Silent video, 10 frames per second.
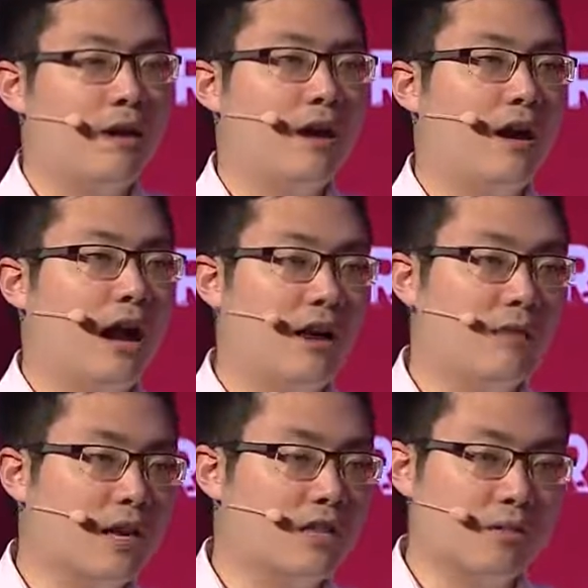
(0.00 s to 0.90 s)
how to
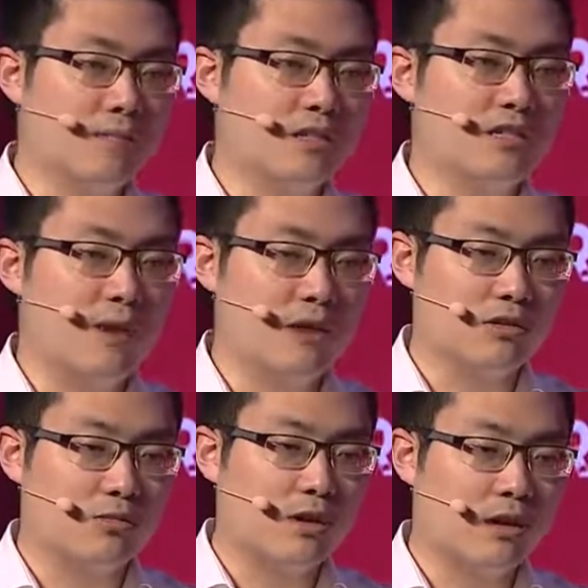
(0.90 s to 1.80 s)
make their business models
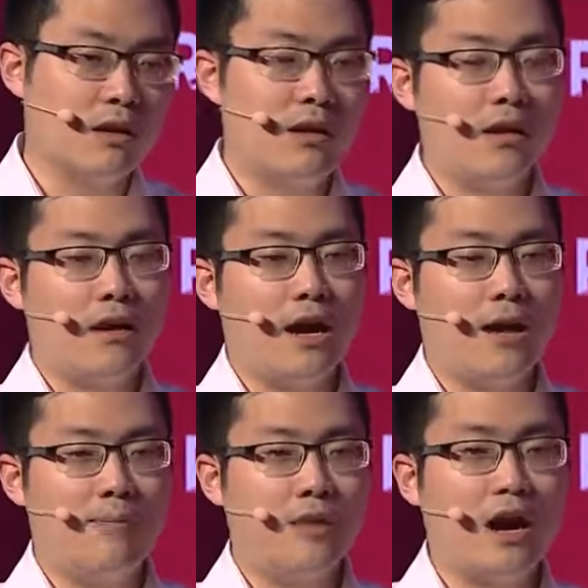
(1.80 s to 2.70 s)
work. For